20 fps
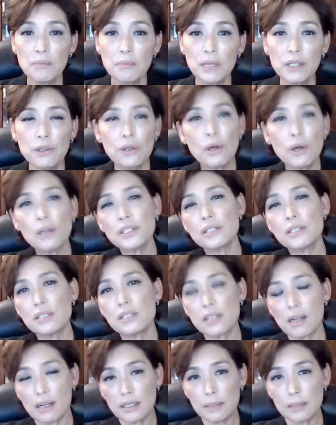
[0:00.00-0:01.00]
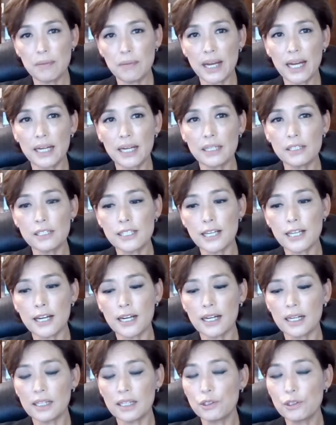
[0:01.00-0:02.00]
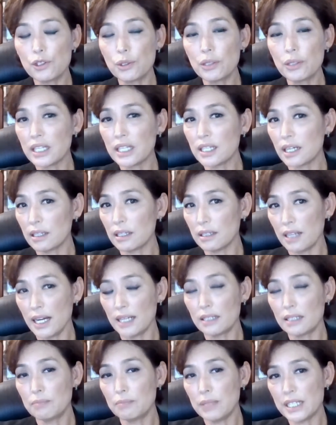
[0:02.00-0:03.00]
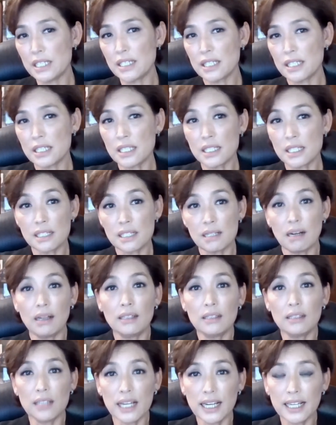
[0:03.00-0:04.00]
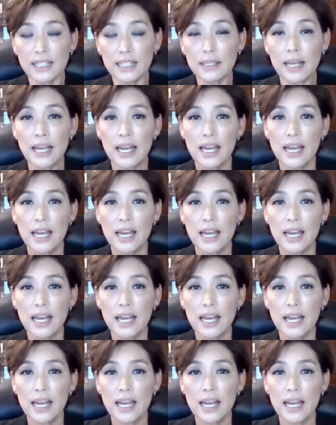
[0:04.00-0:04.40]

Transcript: But you also talked about uh, doing a lot of businesses online.